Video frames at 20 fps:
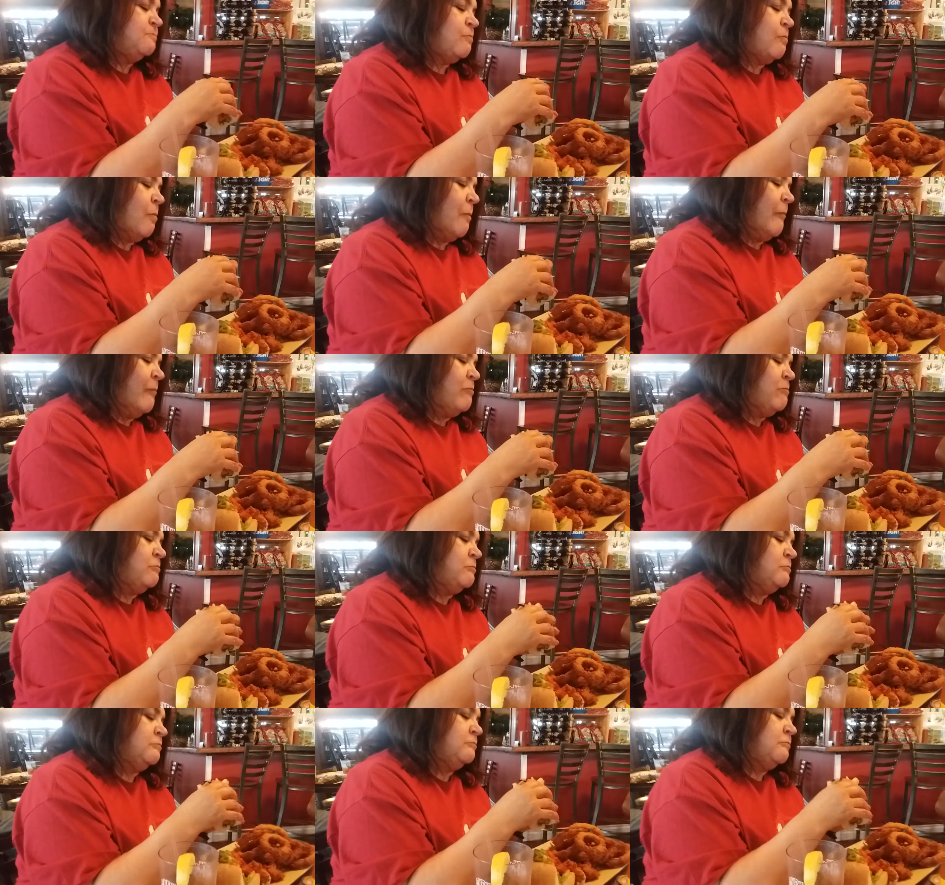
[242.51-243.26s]

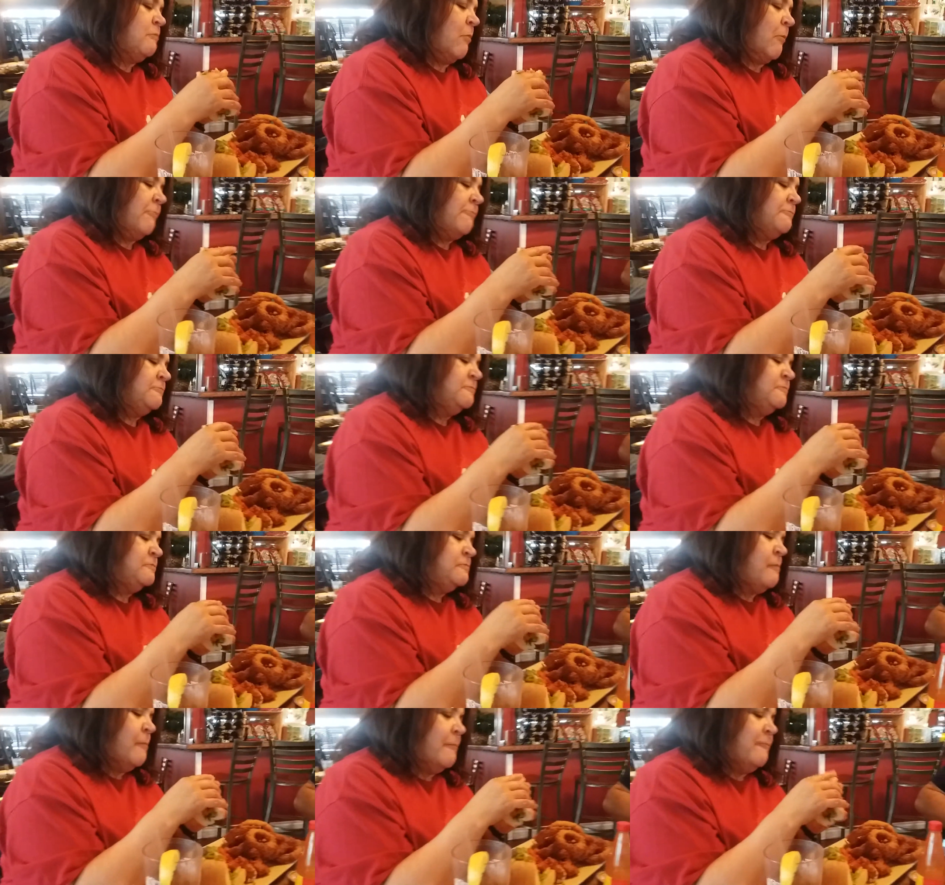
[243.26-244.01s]

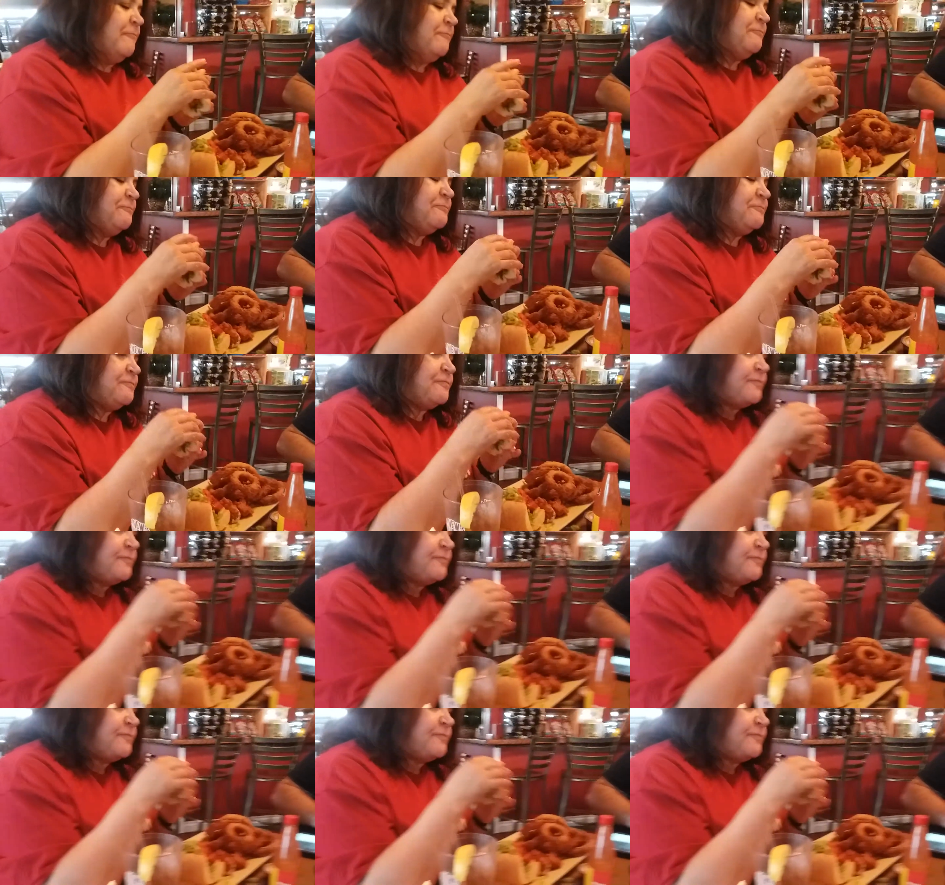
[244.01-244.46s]
Nobody speaks.